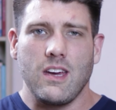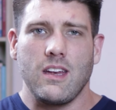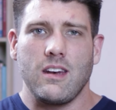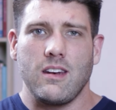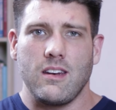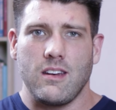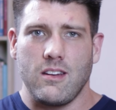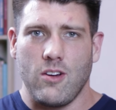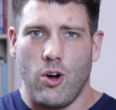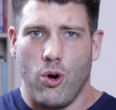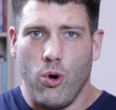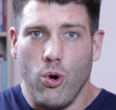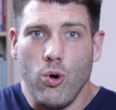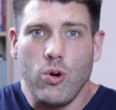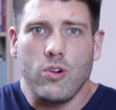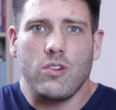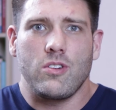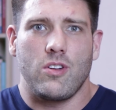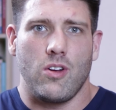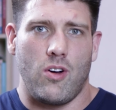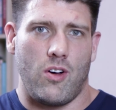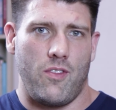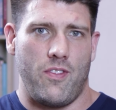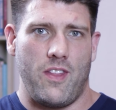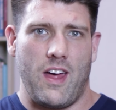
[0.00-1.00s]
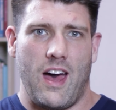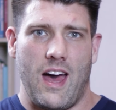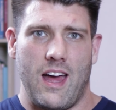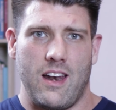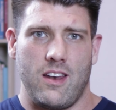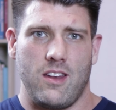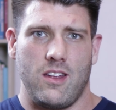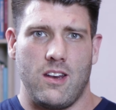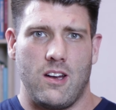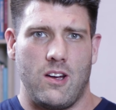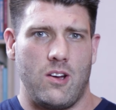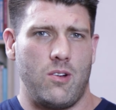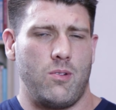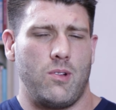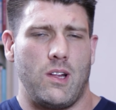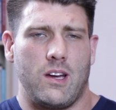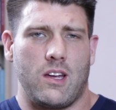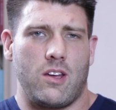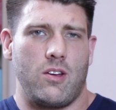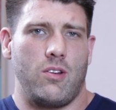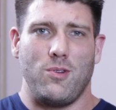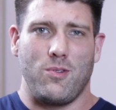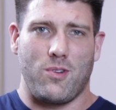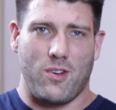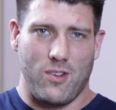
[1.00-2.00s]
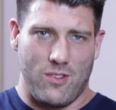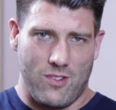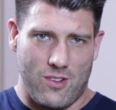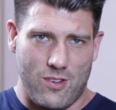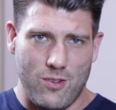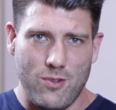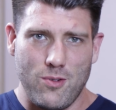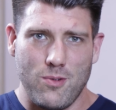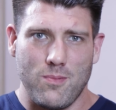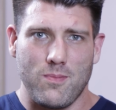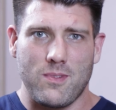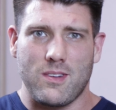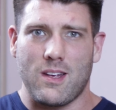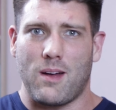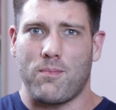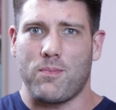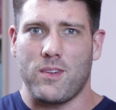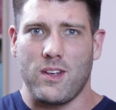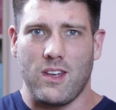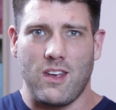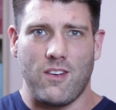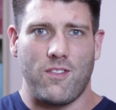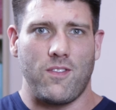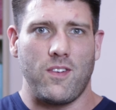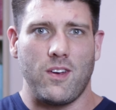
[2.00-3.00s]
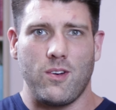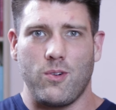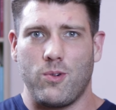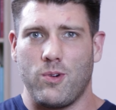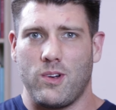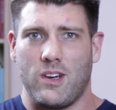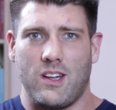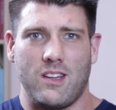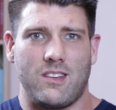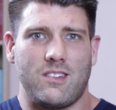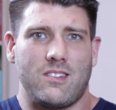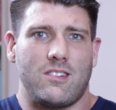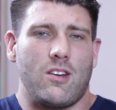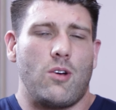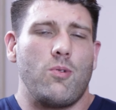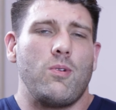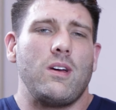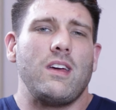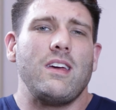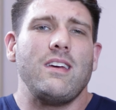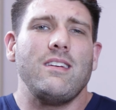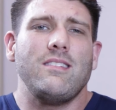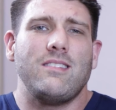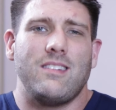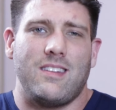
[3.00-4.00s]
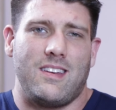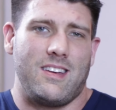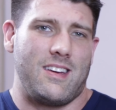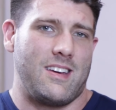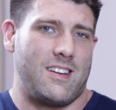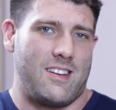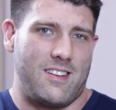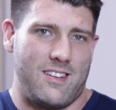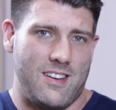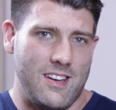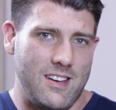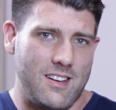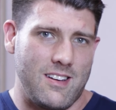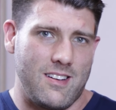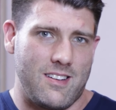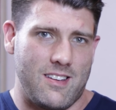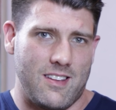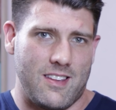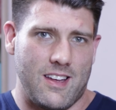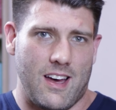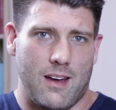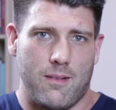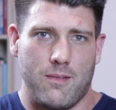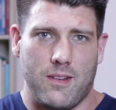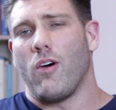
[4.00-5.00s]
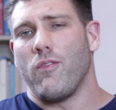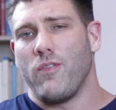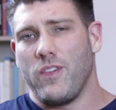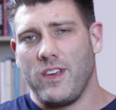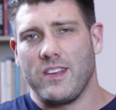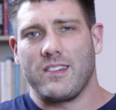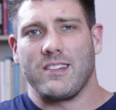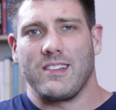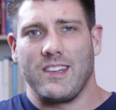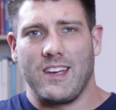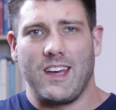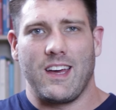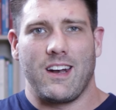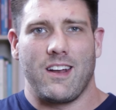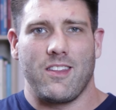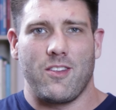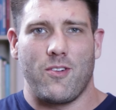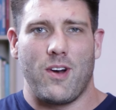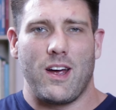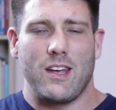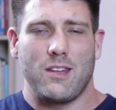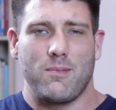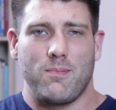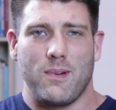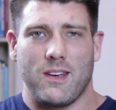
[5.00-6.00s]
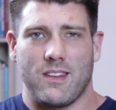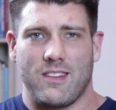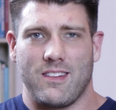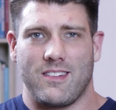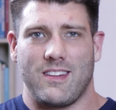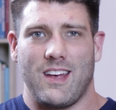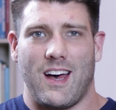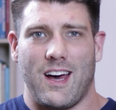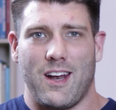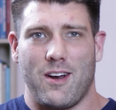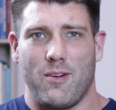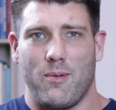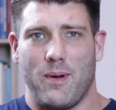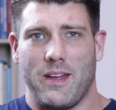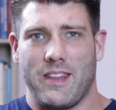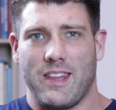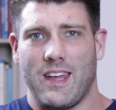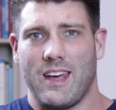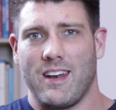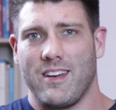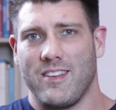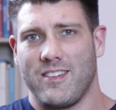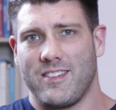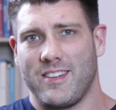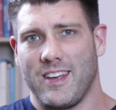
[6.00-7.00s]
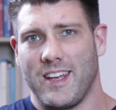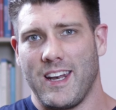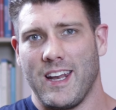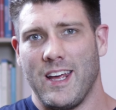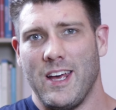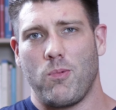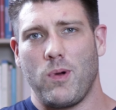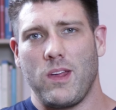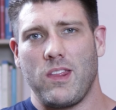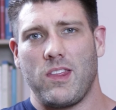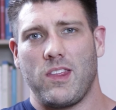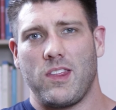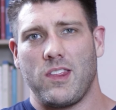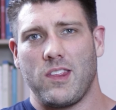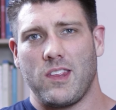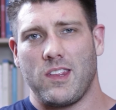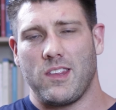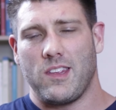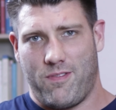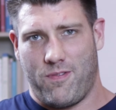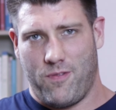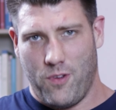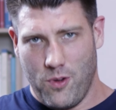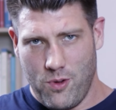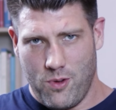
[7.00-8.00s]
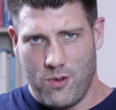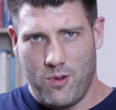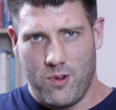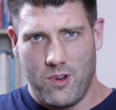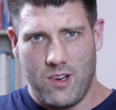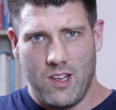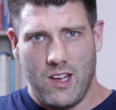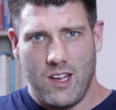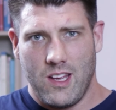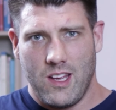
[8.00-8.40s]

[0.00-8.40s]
get hooked on that, you know, like you consume something, you feel good. It's so easy to get addicted to that. Obviously, another aspect that's harder about that is that with food,